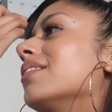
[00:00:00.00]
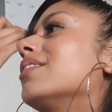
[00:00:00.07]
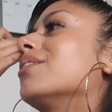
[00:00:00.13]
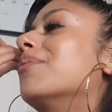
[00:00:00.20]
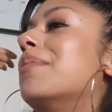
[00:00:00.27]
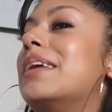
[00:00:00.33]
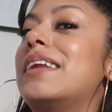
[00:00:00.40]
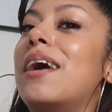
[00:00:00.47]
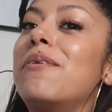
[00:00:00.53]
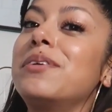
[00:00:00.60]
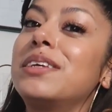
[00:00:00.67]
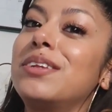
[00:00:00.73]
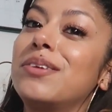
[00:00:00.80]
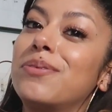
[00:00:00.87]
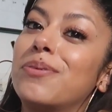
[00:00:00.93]
So my dad
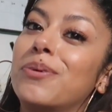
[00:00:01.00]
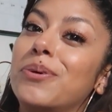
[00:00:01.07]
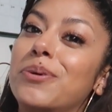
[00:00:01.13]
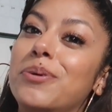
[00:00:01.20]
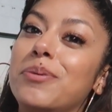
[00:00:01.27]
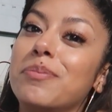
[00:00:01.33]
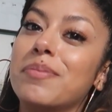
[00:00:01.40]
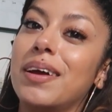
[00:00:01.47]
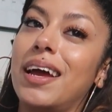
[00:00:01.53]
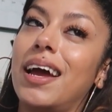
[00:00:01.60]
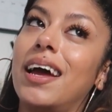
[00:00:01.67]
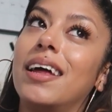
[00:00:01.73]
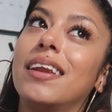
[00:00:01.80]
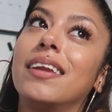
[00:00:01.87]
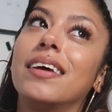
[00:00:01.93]
was in the room
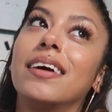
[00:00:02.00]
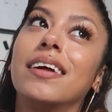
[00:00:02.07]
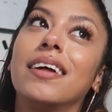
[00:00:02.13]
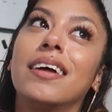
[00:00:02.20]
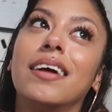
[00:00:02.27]
and